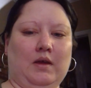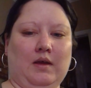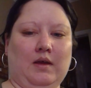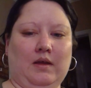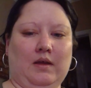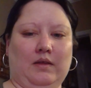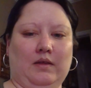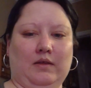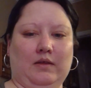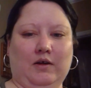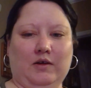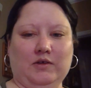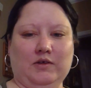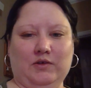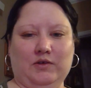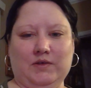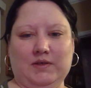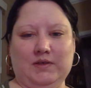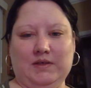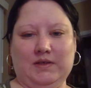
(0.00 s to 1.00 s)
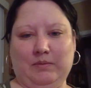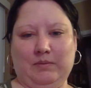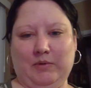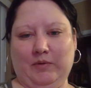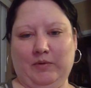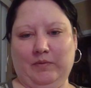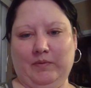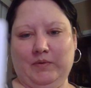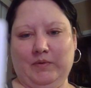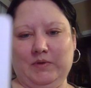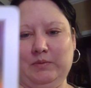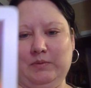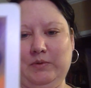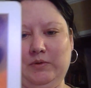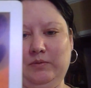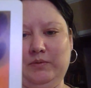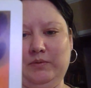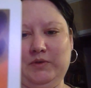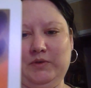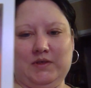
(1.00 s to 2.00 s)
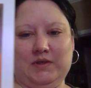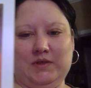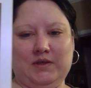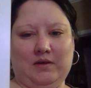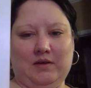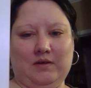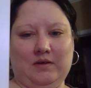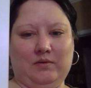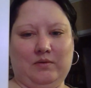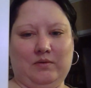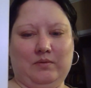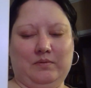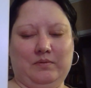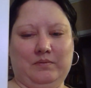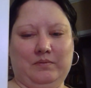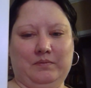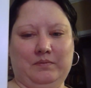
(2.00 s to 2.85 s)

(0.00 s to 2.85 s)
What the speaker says: the cards are also semi-reversible, which is kind of cool.